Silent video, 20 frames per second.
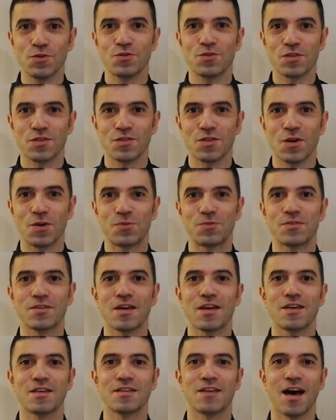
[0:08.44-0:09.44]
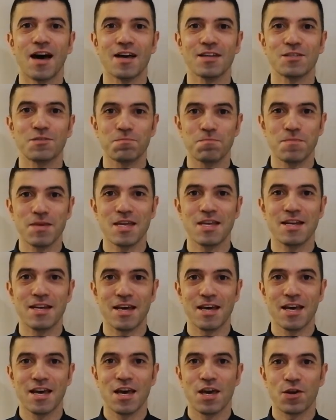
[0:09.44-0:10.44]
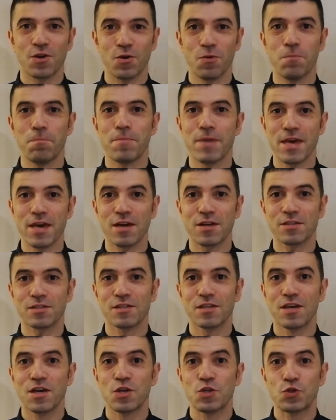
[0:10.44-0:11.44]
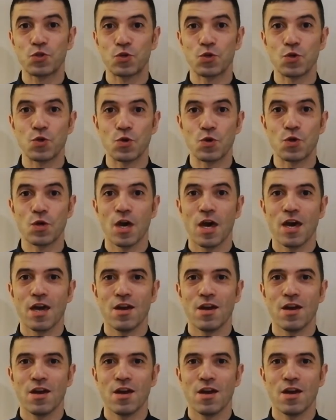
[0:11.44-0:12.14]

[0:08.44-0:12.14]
good results that it has been compared to